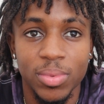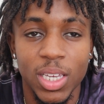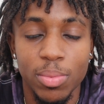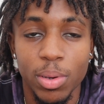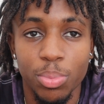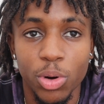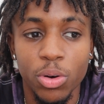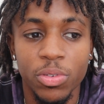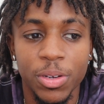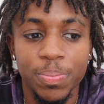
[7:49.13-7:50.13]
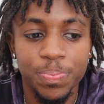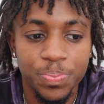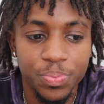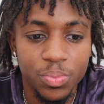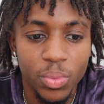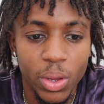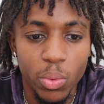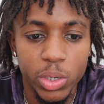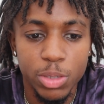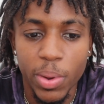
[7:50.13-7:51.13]
keep improving,
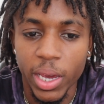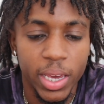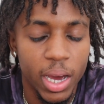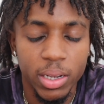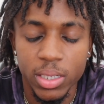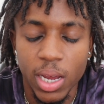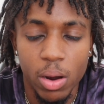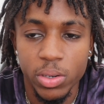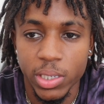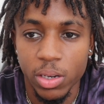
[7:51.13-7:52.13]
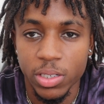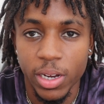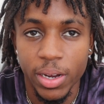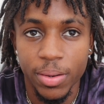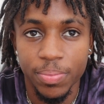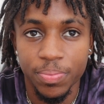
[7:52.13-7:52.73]
we spent countless hours outside.